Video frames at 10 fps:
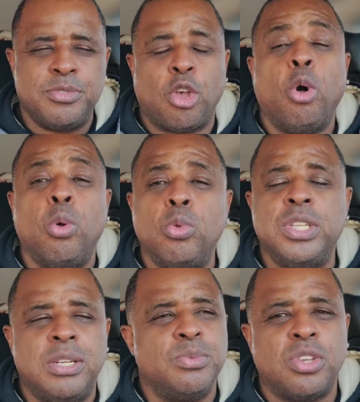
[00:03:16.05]
I was
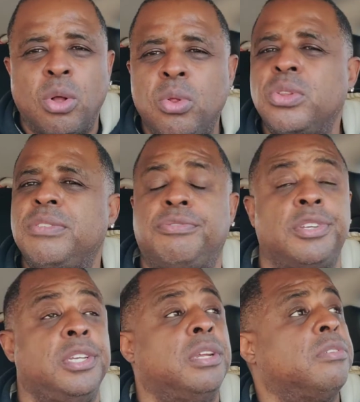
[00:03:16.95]
holding
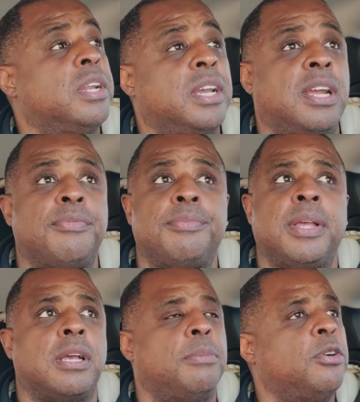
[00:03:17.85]
for a year and a half. I'm
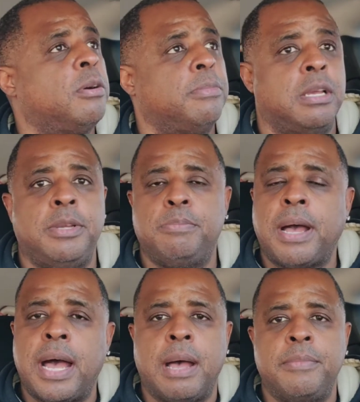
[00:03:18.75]
like, come on, baby,
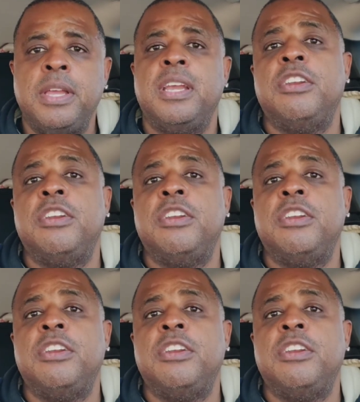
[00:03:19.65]
pop.